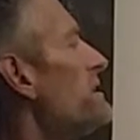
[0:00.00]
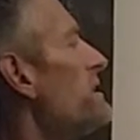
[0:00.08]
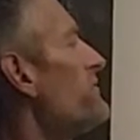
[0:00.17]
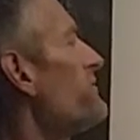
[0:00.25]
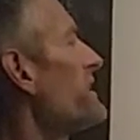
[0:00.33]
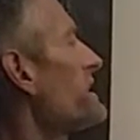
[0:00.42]

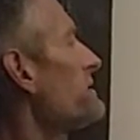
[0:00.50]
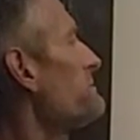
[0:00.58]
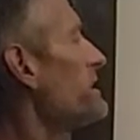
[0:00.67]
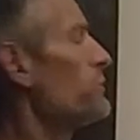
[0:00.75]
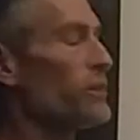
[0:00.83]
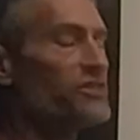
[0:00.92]
the
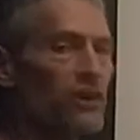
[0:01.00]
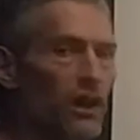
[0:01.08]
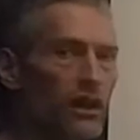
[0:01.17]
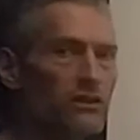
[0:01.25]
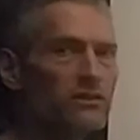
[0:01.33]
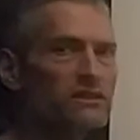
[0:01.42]
filament with
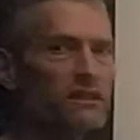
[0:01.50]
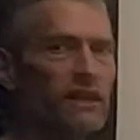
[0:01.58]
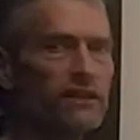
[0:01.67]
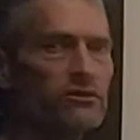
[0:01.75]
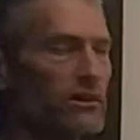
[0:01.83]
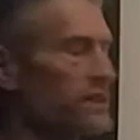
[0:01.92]
all those
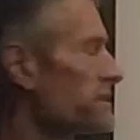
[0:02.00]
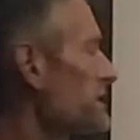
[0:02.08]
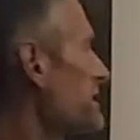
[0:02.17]
electrons